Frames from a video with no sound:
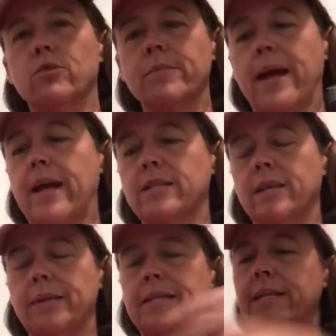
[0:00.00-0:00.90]
a doormat
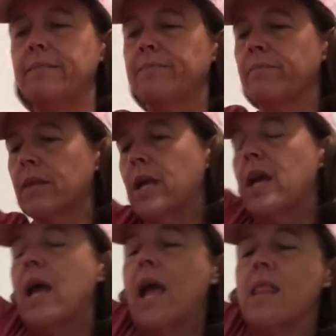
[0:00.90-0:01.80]
outside my tent.
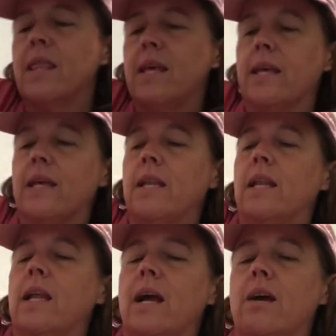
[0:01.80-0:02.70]
And
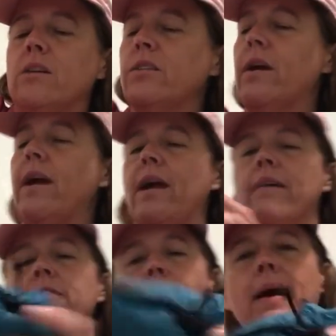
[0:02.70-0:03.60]
then also
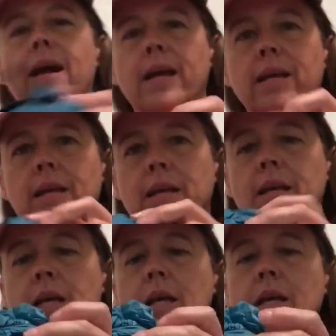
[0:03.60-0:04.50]
have
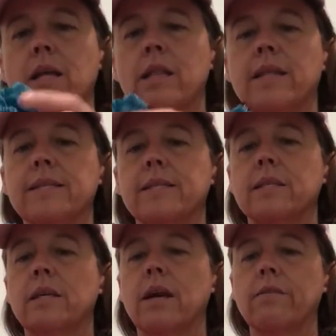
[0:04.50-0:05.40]

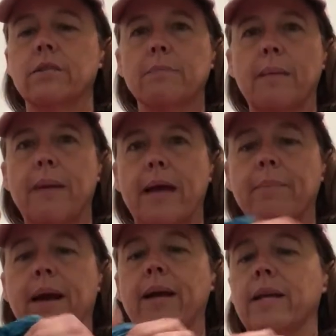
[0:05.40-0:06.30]
this covers my
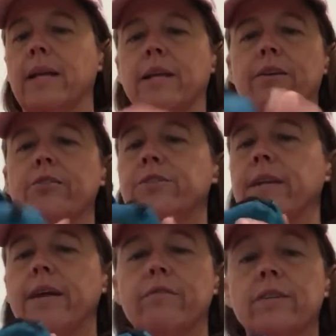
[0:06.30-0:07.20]
backpack, and I use
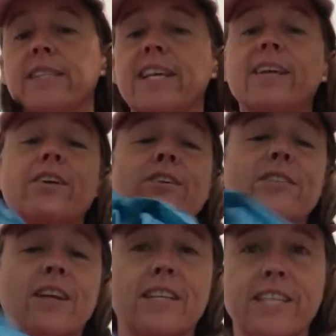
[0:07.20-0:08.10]
it every single
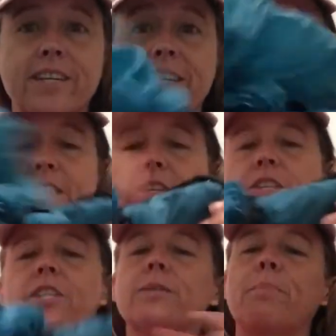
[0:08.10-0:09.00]
solitary day. So
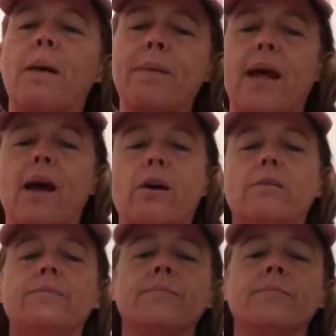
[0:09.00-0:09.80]
you just pop it out,